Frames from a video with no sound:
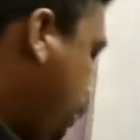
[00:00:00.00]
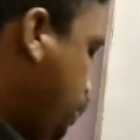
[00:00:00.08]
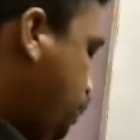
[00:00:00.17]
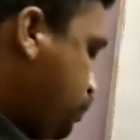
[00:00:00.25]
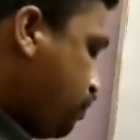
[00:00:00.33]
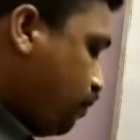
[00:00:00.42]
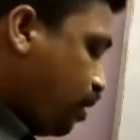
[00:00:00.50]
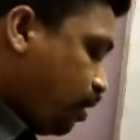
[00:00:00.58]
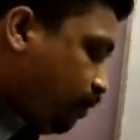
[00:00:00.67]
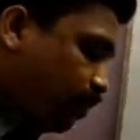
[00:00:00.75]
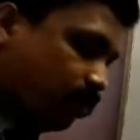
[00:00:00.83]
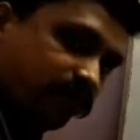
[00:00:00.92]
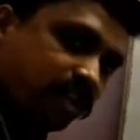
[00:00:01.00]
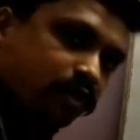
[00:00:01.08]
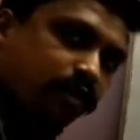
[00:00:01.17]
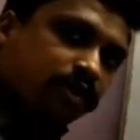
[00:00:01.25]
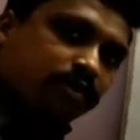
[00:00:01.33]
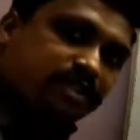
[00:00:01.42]
So we are
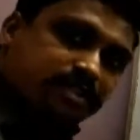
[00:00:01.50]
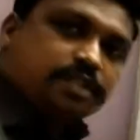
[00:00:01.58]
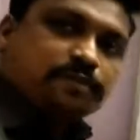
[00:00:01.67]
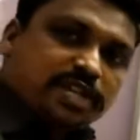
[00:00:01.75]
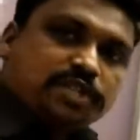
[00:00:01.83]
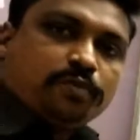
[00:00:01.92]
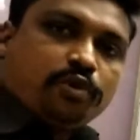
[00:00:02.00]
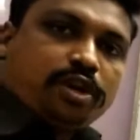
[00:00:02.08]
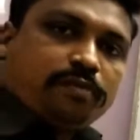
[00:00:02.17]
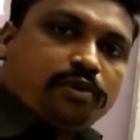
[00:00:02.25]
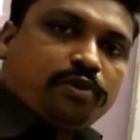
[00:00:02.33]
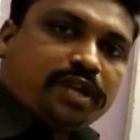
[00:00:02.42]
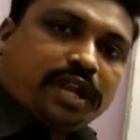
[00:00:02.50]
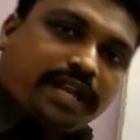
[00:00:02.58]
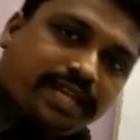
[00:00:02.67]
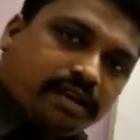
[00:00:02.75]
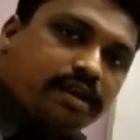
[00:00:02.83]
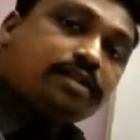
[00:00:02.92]
going to discuss much more about
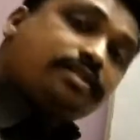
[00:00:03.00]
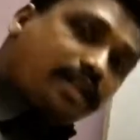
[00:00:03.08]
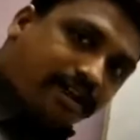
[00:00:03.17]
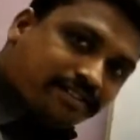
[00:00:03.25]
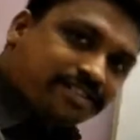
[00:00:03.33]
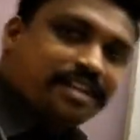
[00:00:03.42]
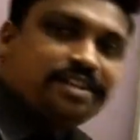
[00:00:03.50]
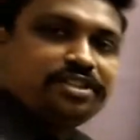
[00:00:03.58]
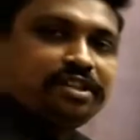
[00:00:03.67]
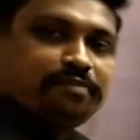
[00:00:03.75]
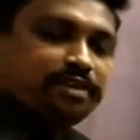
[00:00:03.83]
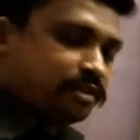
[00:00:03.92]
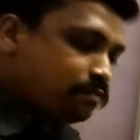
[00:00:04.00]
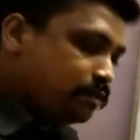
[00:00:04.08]
ligands and oxidation number.